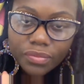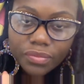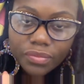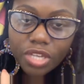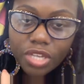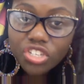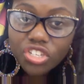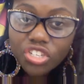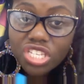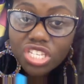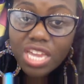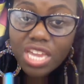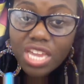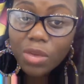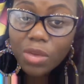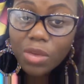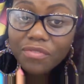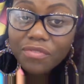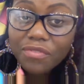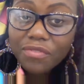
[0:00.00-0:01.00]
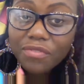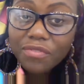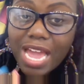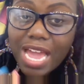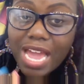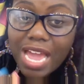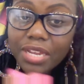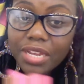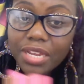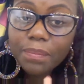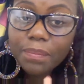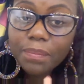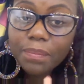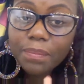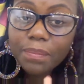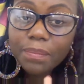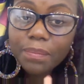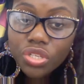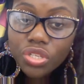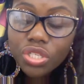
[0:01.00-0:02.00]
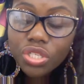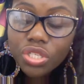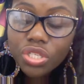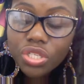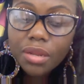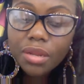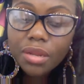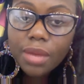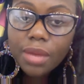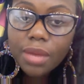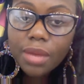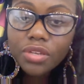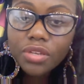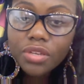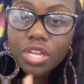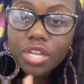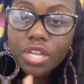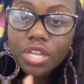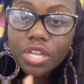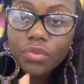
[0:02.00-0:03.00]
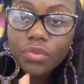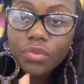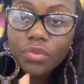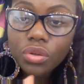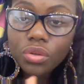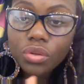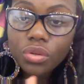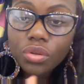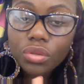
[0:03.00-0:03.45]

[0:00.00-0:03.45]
I just get whatever I can. I get books, and I've got